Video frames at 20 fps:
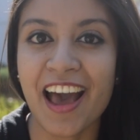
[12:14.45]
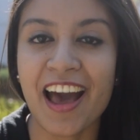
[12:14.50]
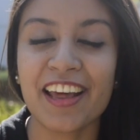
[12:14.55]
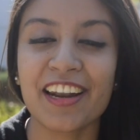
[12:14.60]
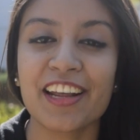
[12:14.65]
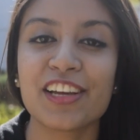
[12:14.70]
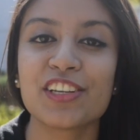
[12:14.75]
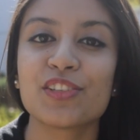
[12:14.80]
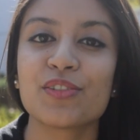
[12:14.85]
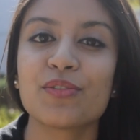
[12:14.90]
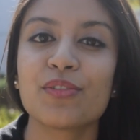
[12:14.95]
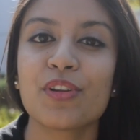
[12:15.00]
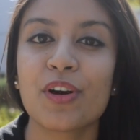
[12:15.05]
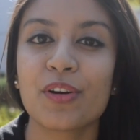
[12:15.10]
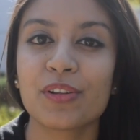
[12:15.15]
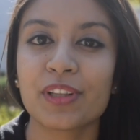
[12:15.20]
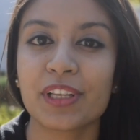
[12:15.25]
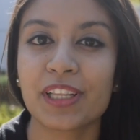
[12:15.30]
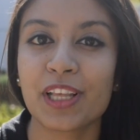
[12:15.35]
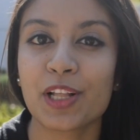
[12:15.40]
And I do
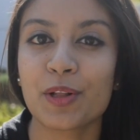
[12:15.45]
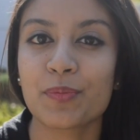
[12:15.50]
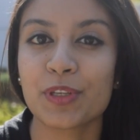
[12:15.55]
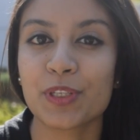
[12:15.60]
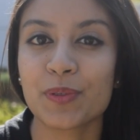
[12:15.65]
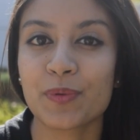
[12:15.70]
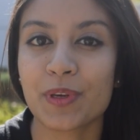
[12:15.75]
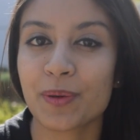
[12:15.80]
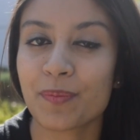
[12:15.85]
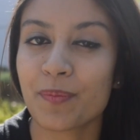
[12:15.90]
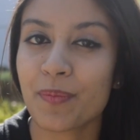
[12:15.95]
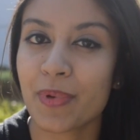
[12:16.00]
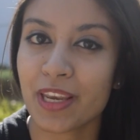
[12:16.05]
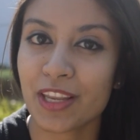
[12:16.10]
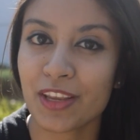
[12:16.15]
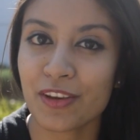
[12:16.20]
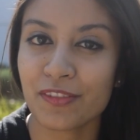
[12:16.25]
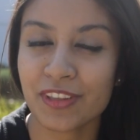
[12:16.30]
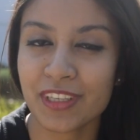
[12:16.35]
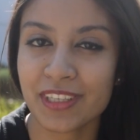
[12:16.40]
know that they'll be doing
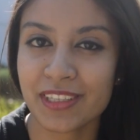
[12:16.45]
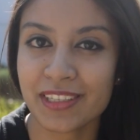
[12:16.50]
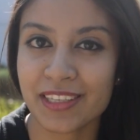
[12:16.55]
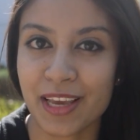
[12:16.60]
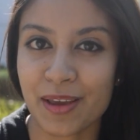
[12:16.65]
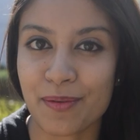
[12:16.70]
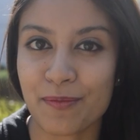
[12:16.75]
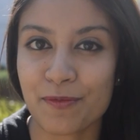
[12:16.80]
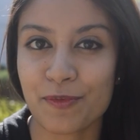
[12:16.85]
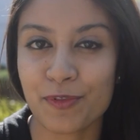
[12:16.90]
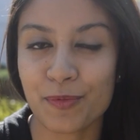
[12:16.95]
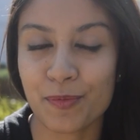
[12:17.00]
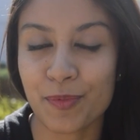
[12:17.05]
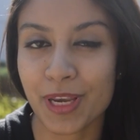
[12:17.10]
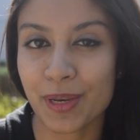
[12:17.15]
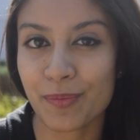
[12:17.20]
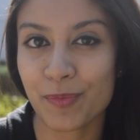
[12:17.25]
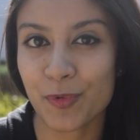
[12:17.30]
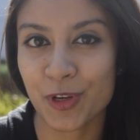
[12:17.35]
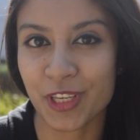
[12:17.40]
many of the same for
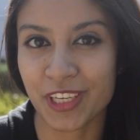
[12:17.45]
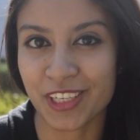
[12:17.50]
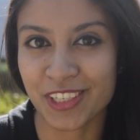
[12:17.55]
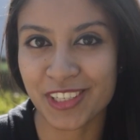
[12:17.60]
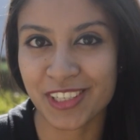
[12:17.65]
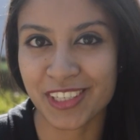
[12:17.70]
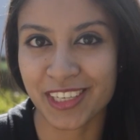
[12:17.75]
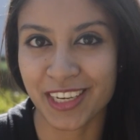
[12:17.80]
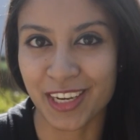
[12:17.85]
many more years to